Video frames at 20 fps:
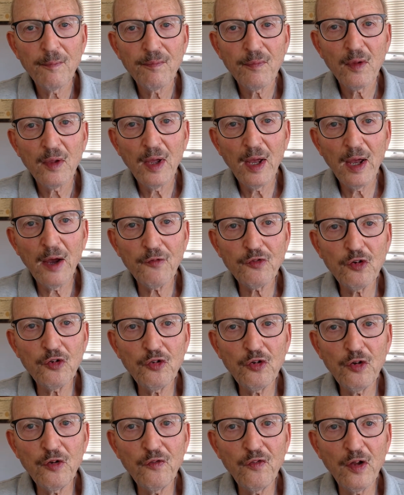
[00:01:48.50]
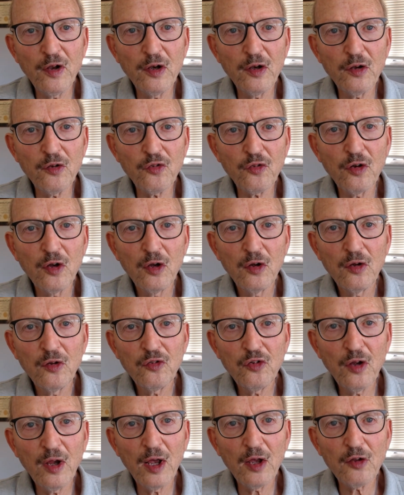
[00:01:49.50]
After she finished,
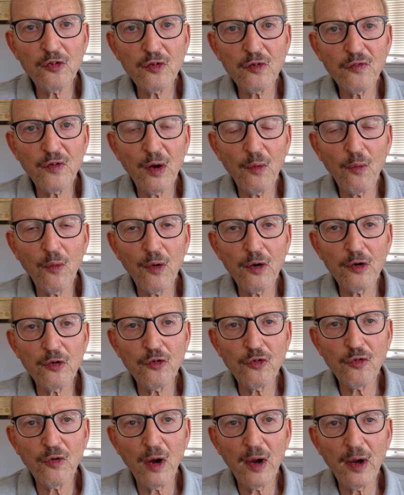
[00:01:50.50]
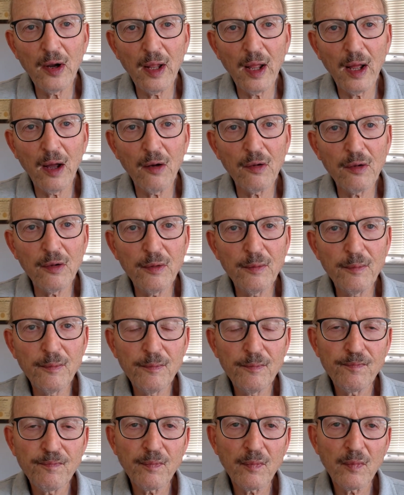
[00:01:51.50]
she asked if I wanted to try it out.
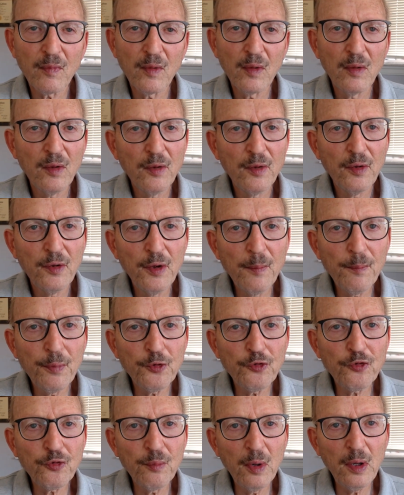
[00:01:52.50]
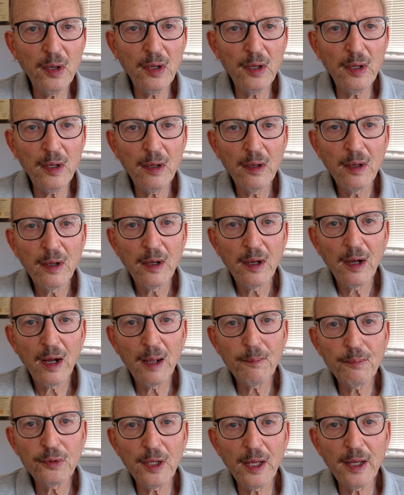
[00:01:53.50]
Impish me, I
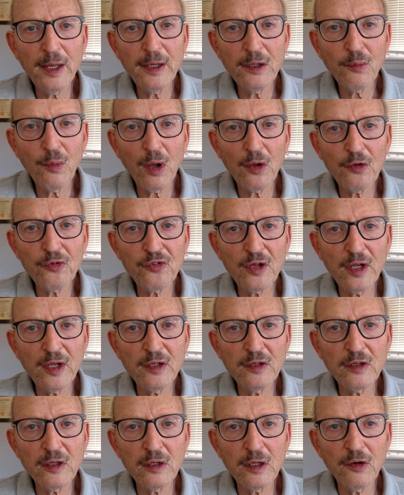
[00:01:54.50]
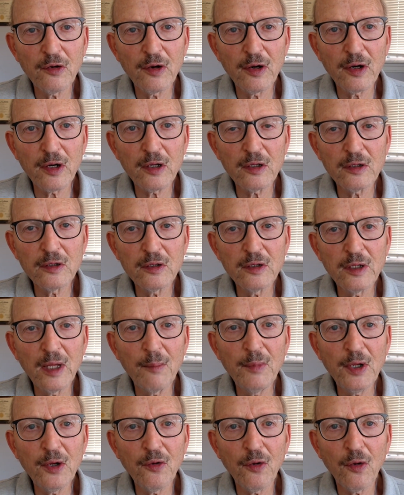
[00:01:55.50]
played while singing the lyric, Let
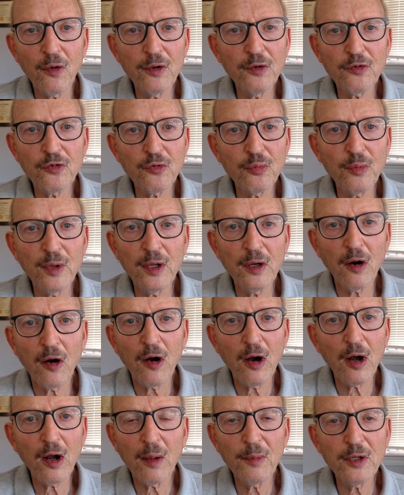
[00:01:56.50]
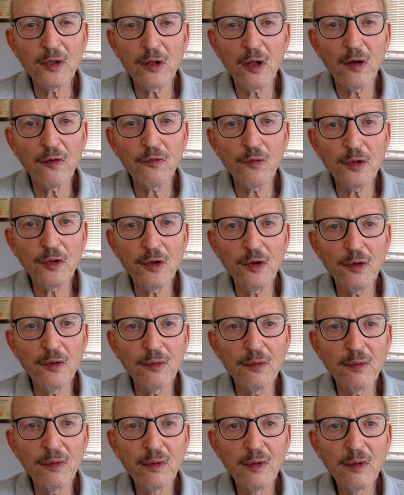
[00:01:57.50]
me call you sweetheart, I'm in love with
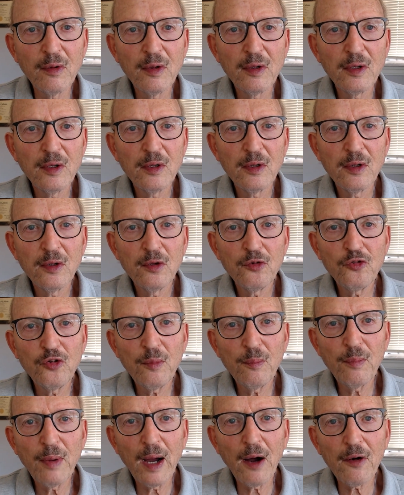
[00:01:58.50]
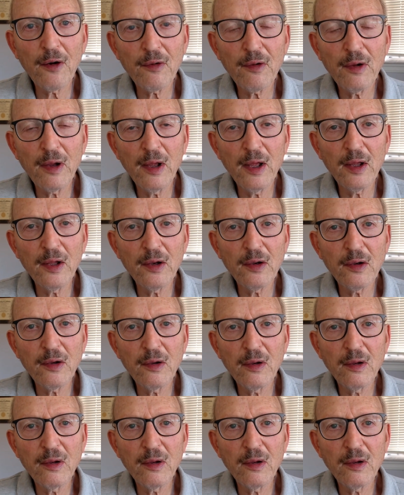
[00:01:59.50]
you. She bowed her head.